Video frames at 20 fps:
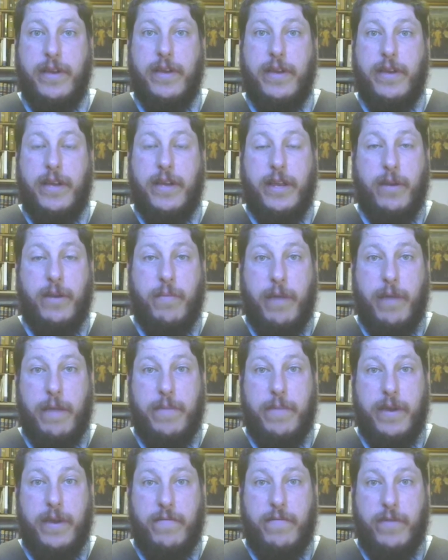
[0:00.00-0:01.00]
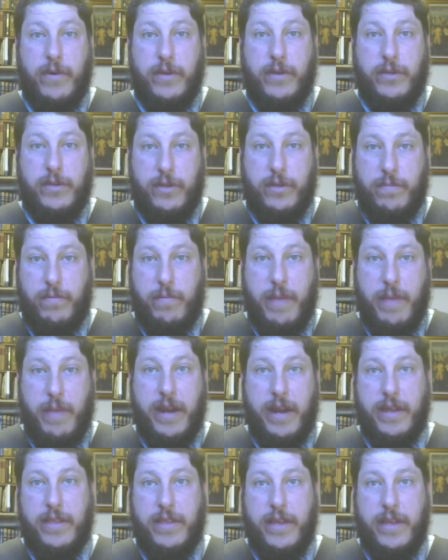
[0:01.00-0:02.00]
you know might be on various
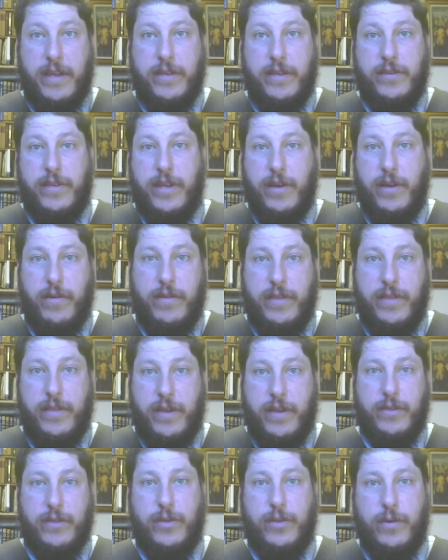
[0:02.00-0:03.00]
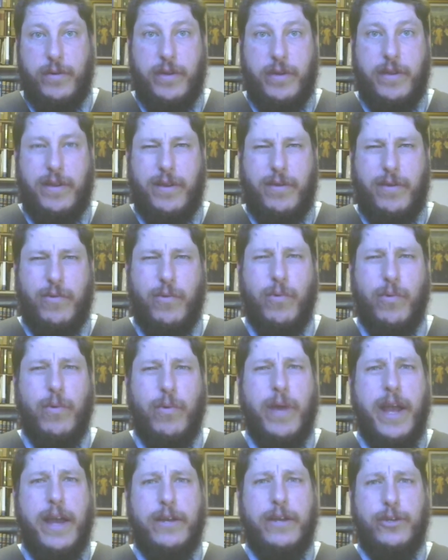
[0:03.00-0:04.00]
diplomatic things here and there so it,
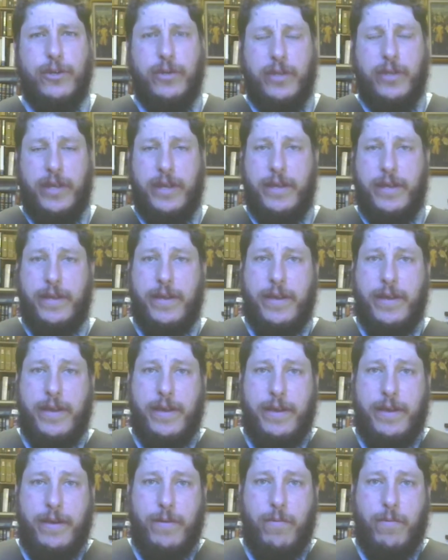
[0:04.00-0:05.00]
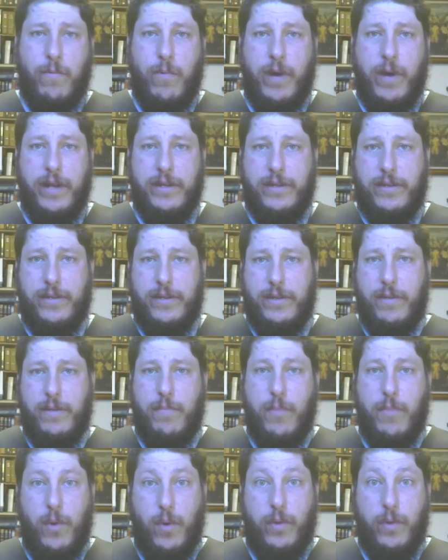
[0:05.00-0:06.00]
gradually once the
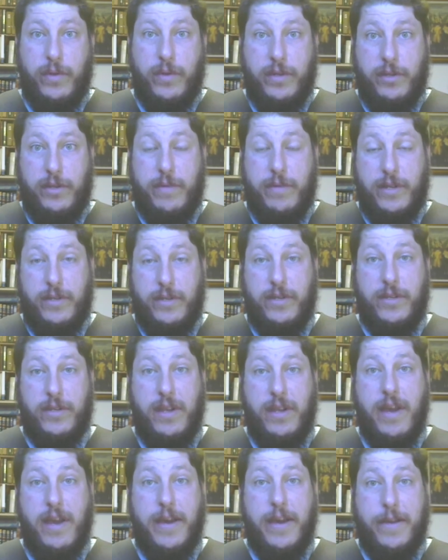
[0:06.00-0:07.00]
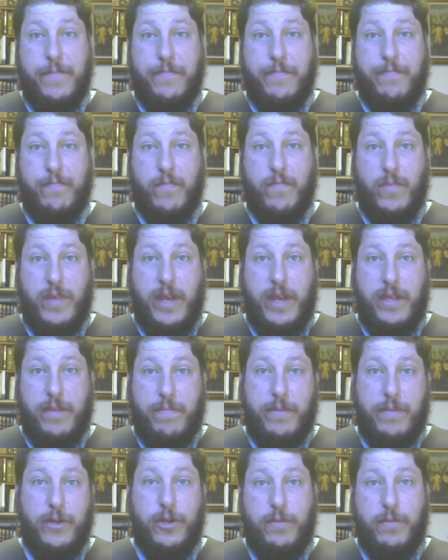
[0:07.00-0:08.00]
mold has been set that the
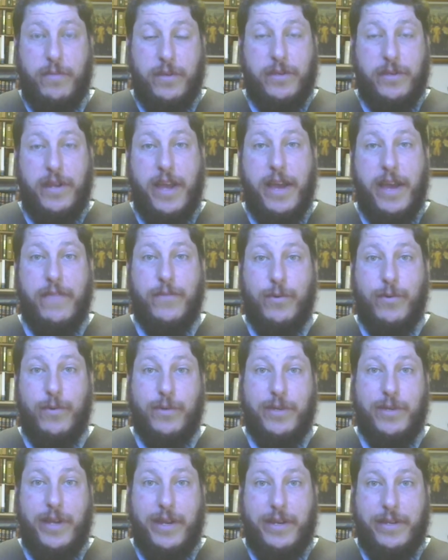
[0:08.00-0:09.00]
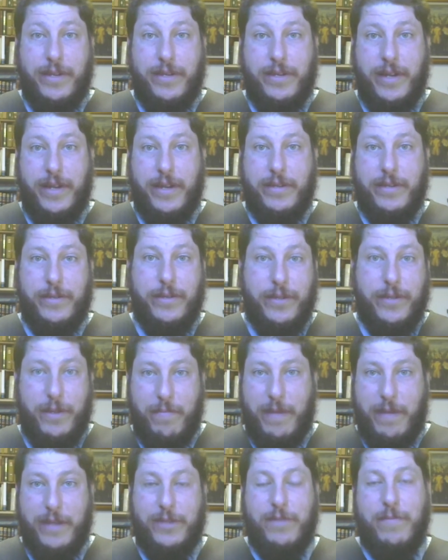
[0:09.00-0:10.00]
bishop doesn't have to reside in his diocese, he
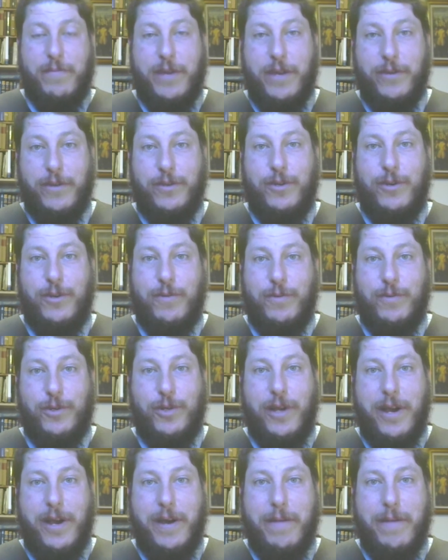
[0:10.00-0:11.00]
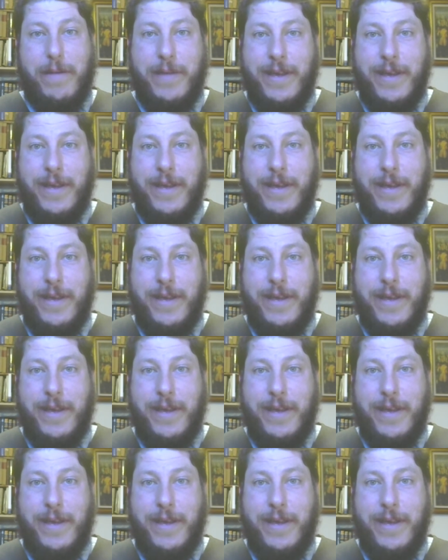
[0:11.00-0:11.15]
can pay somebody else to do his job,